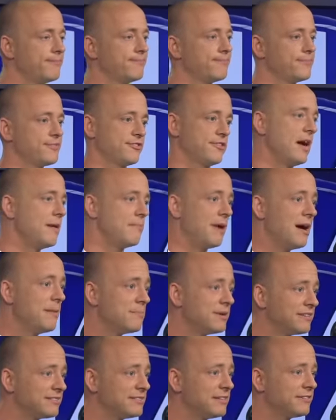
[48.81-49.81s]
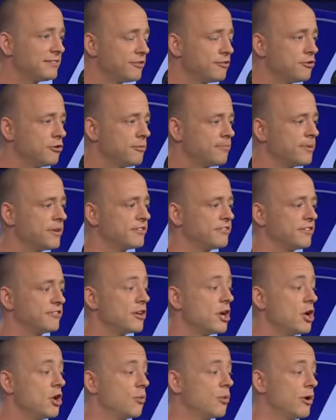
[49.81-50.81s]
It's not my business. It's your business.
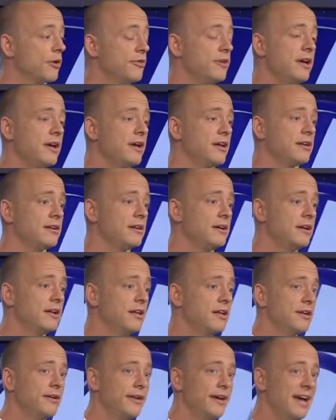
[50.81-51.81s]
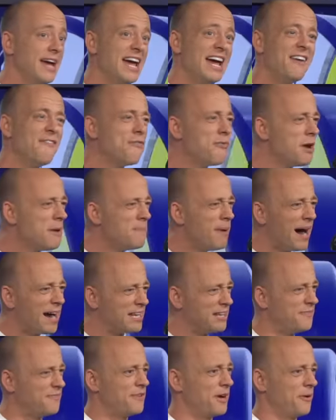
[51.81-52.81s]
Well, then
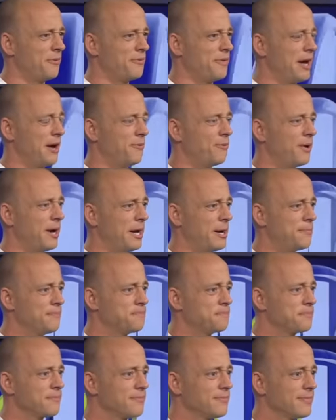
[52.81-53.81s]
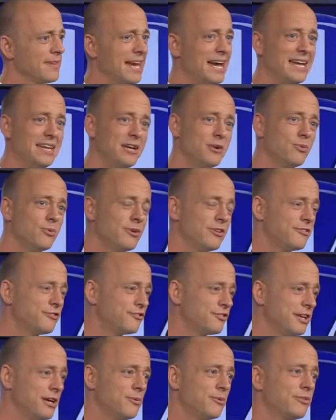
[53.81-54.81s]
everybody felt that way, and it
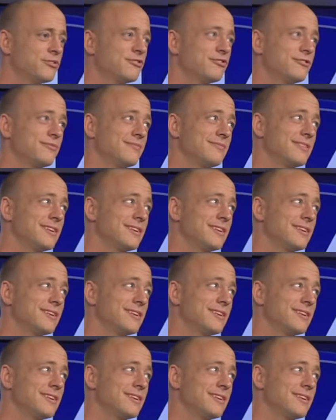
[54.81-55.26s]
was, it was